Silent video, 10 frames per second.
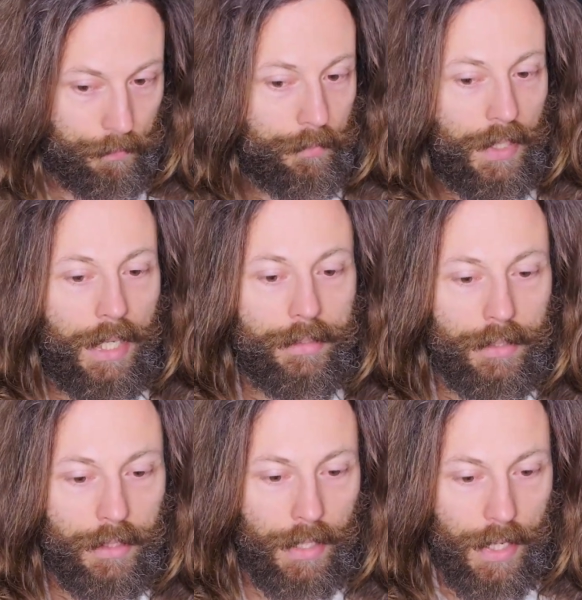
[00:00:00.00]
and
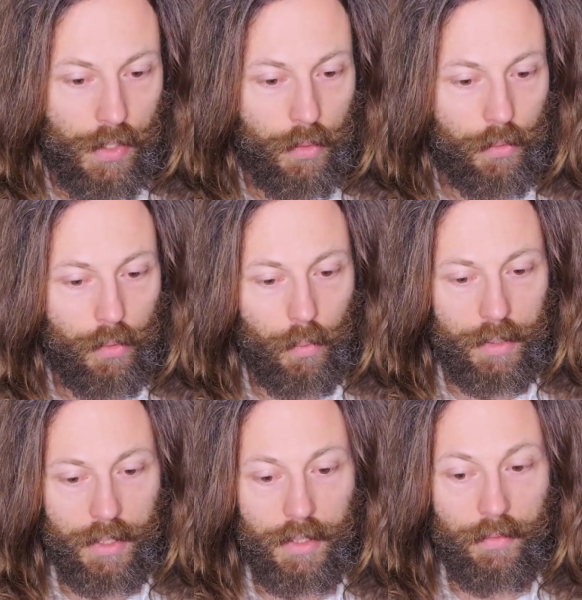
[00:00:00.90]
that it has to do
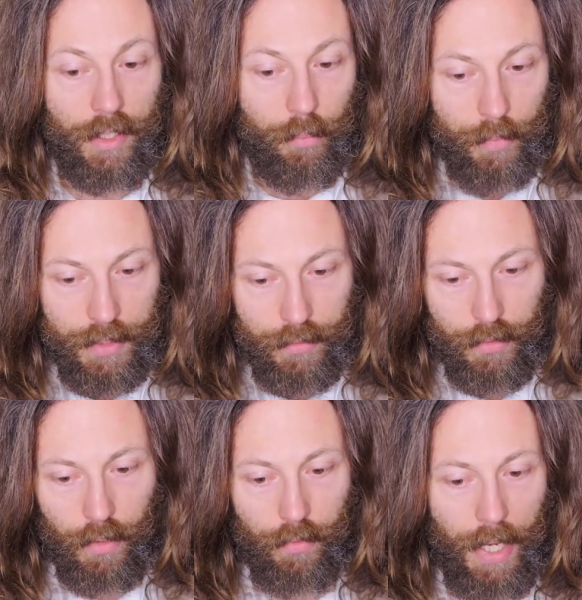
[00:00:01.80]
with the
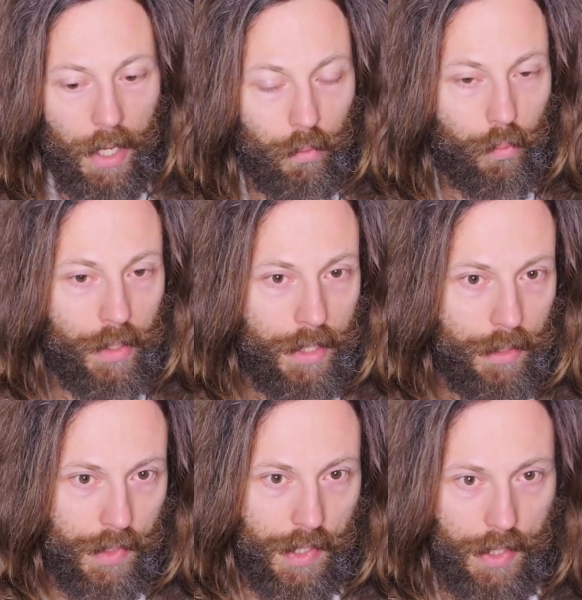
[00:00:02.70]
development of how
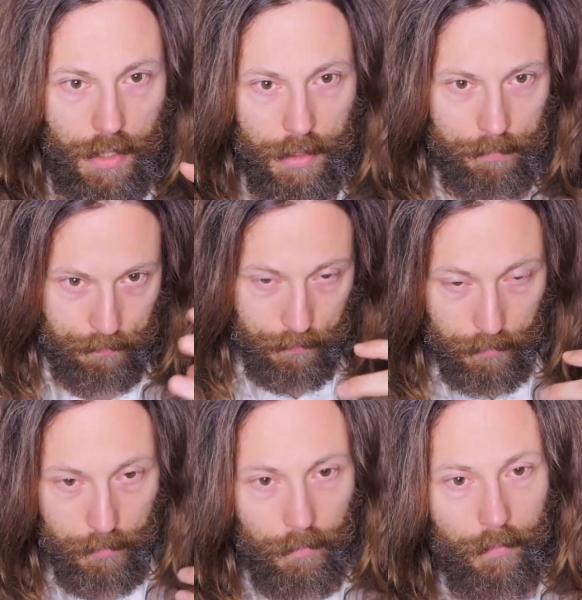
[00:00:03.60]
we see
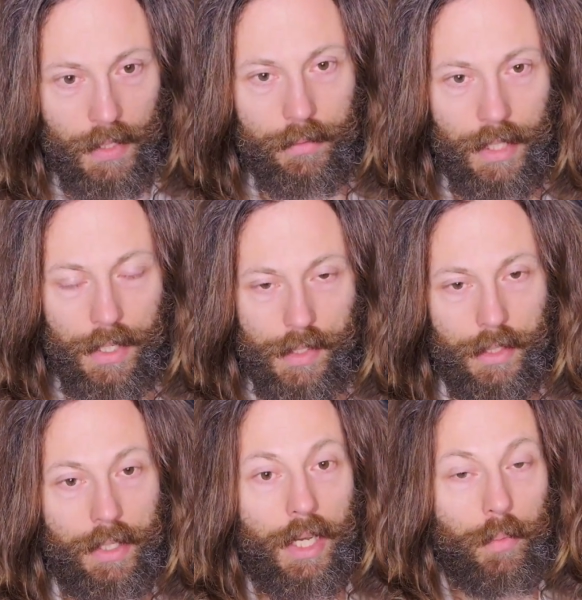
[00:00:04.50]
things
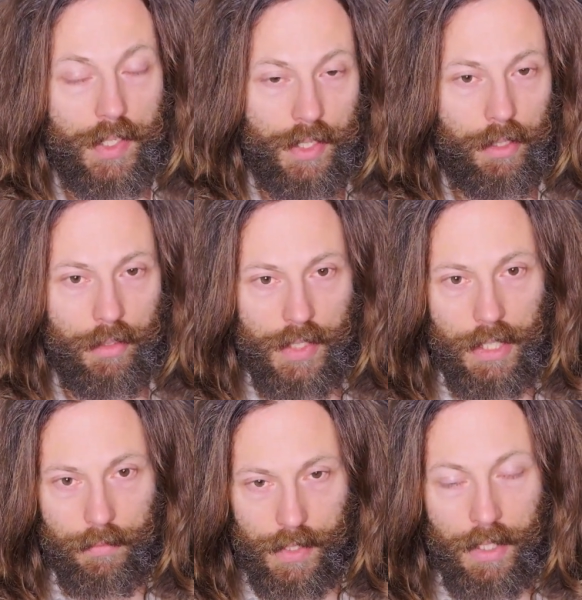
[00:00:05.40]
and how we see
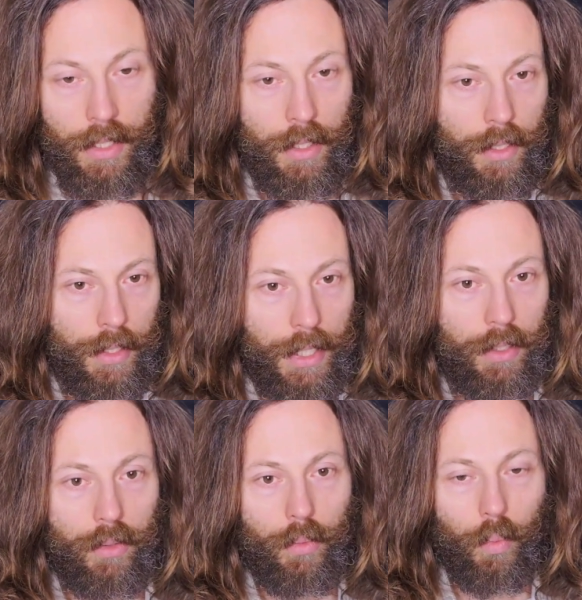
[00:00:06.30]
ourselves.
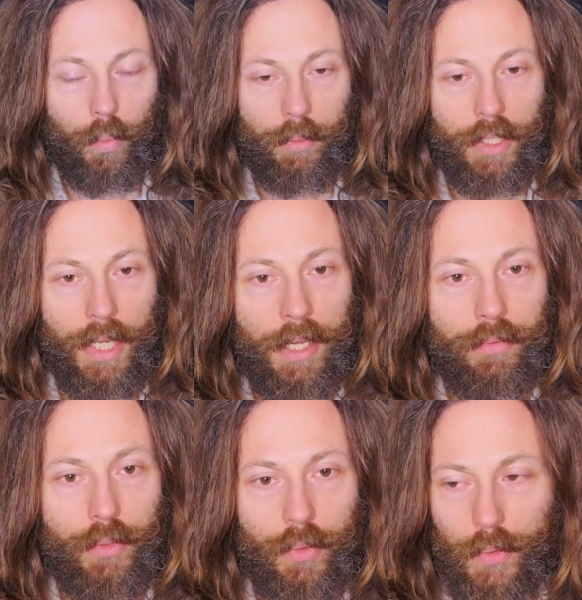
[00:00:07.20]
Now, we would
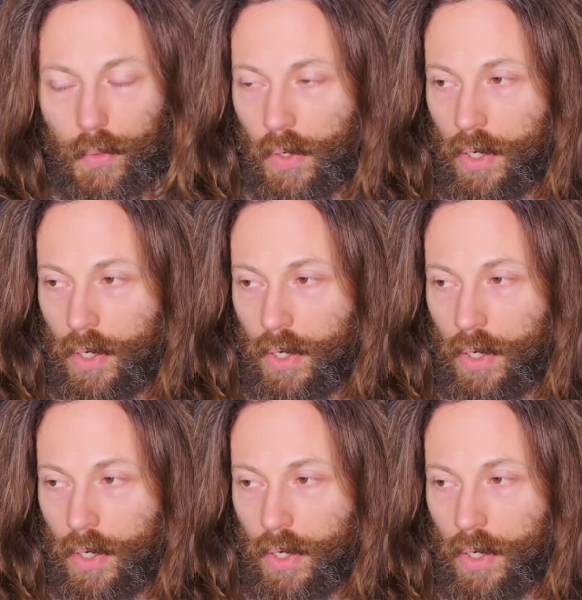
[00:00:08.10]
have to